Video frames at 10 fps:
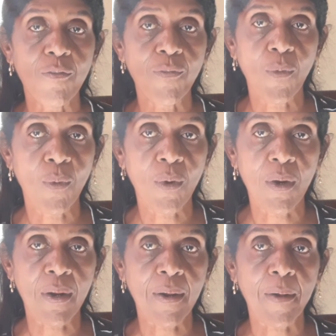
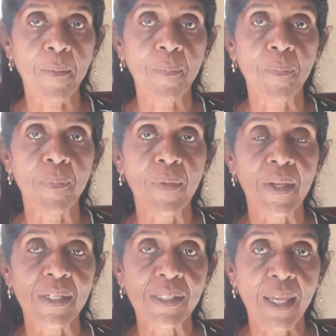for
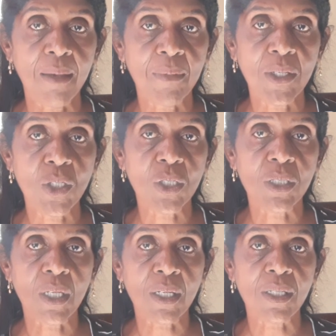damage
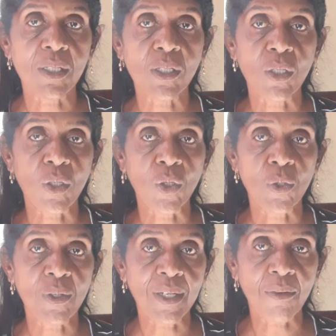done to the
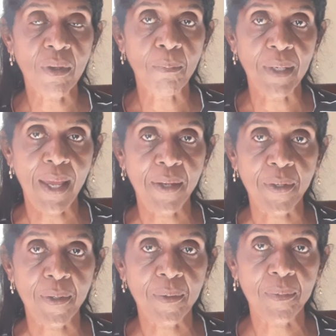urinary
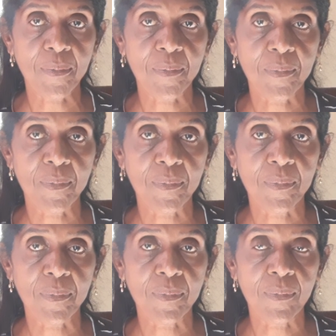bladder?
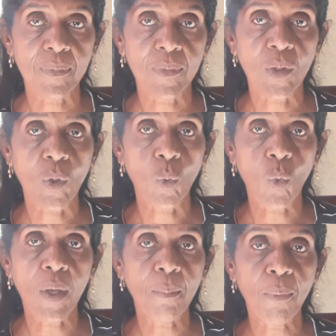
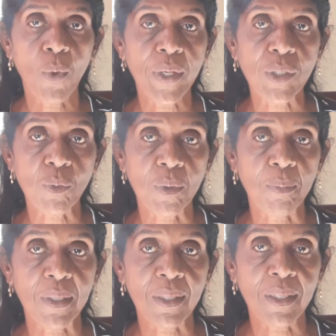What point
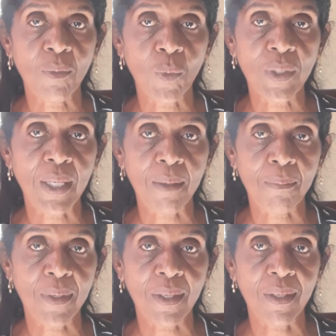would that
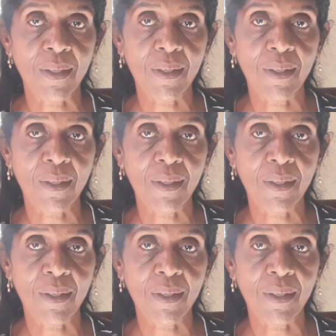be?